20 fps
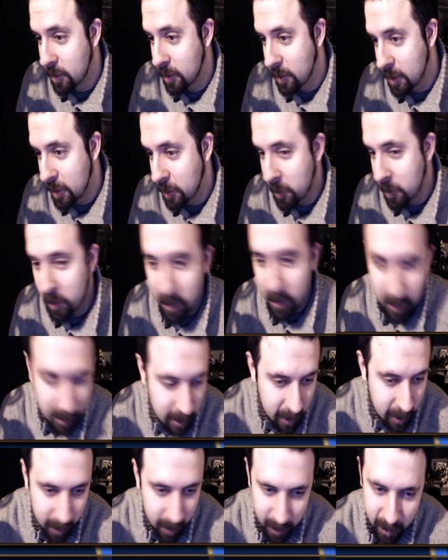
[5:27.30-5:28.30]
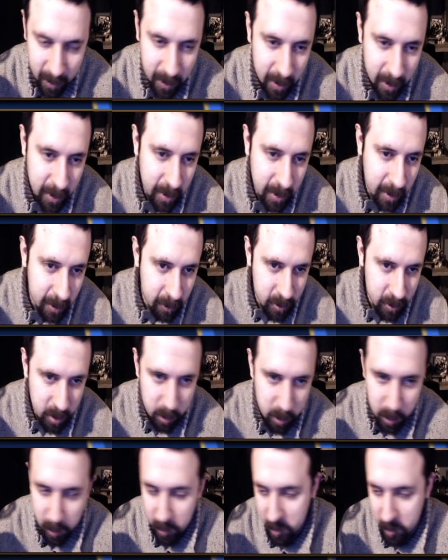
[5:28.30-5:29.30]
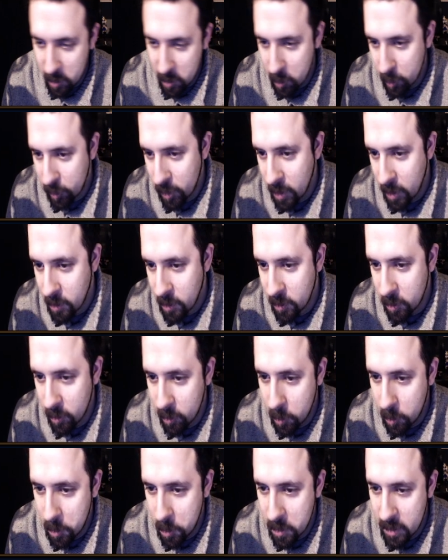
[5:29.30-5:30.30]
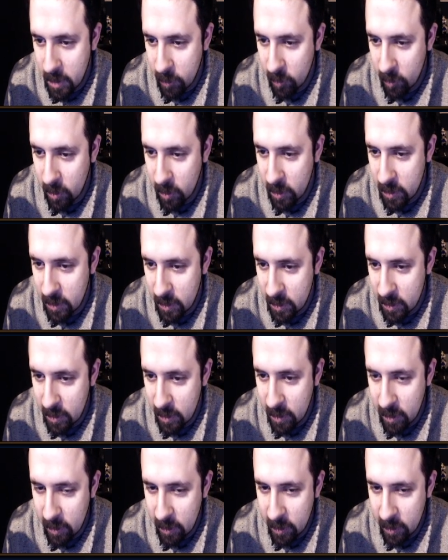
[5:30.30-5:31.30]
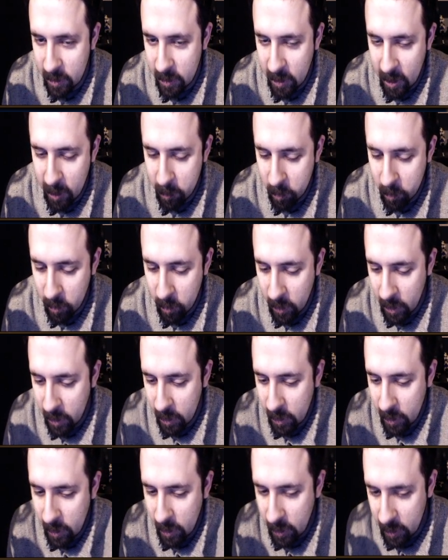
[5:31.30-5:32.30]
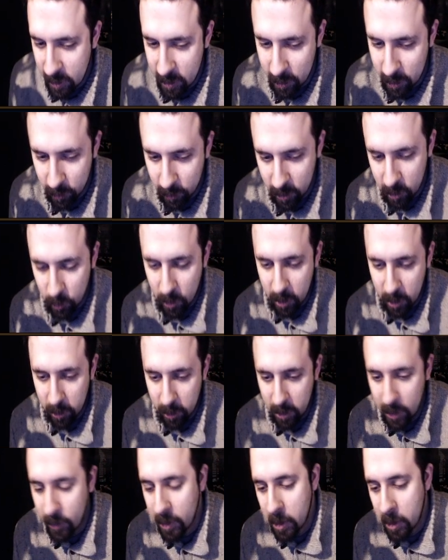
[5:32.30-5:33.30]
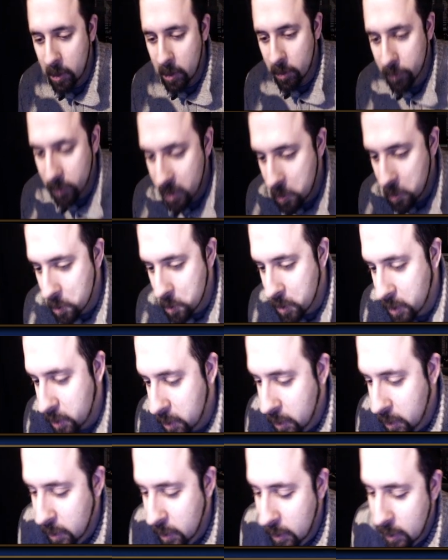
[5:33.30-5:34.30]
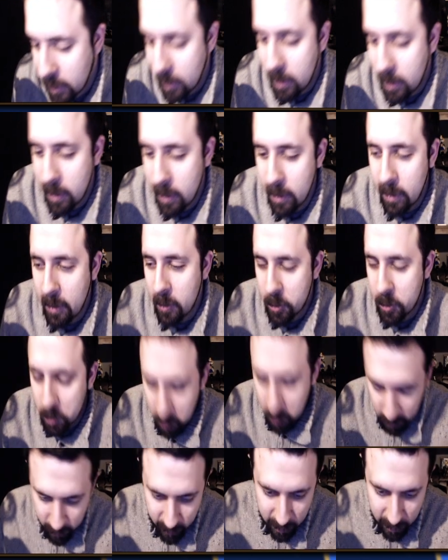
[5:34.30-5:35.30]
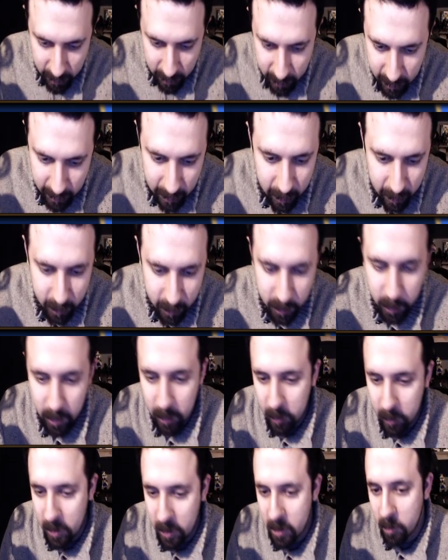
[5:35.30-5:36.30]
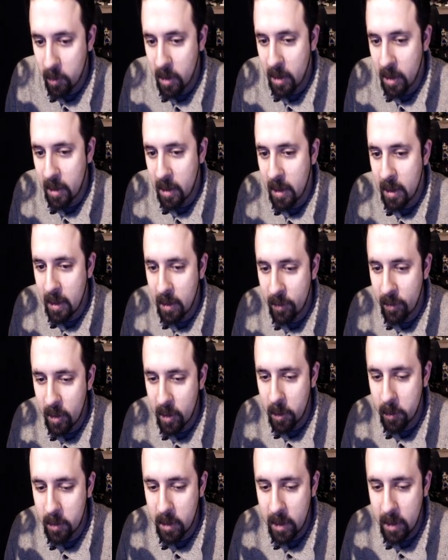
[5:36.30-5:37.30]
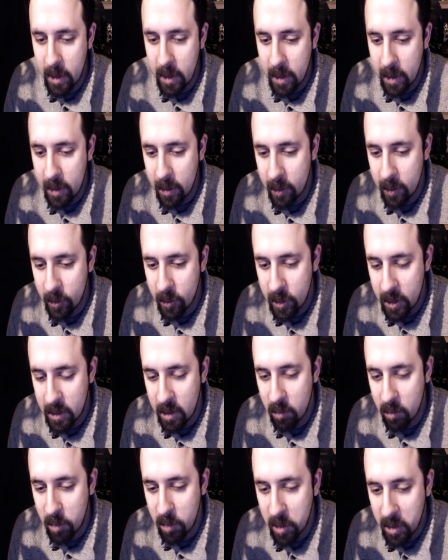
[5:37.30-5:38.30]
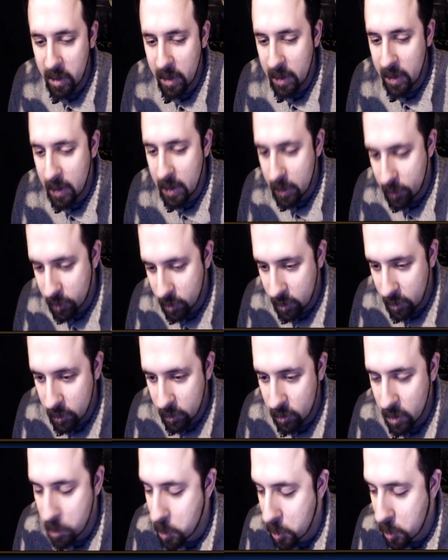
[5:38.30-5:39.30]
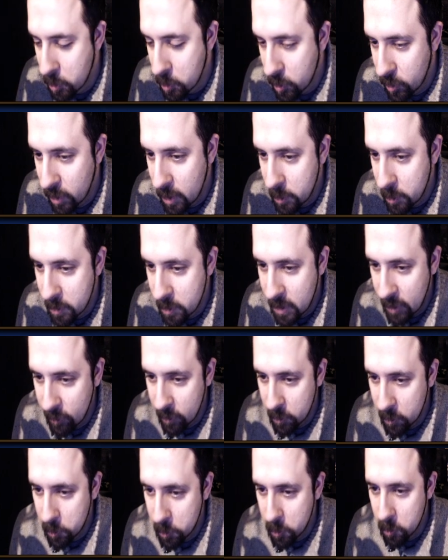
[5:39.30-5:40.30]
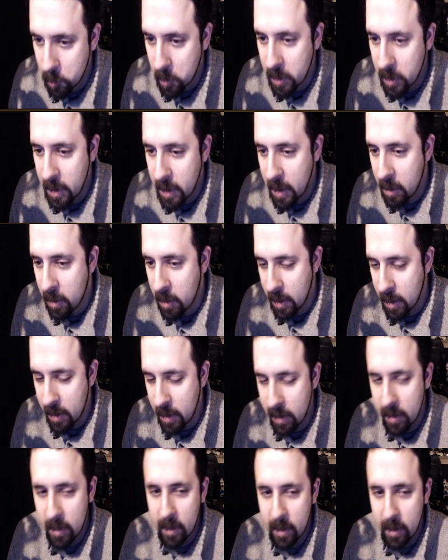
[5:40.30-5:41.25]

at all. At all. Extreme overframes almost never existed in this game, and that's the reason why they're giving out a free one in the story event, and also the reason why they give out a she has an ability that gives extreme overframes to, to one ally,